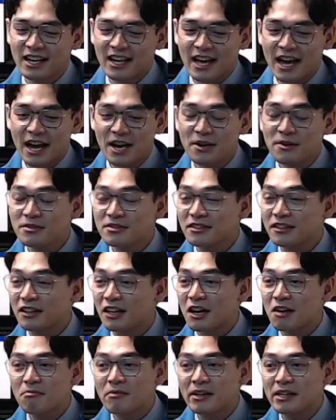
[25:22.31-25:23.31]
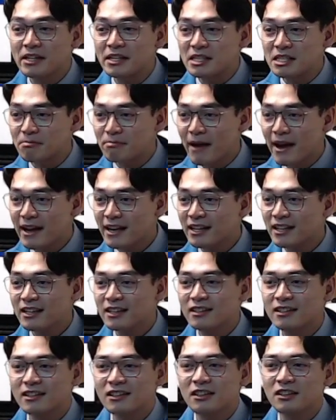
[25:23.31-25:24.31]
I know there's a lot of money spending
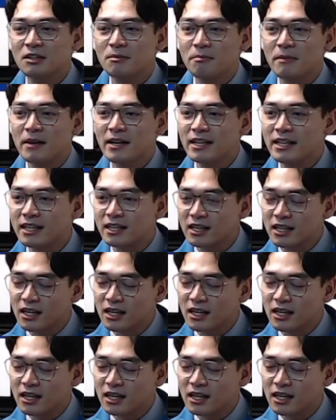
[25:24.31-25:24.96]
and a lot of money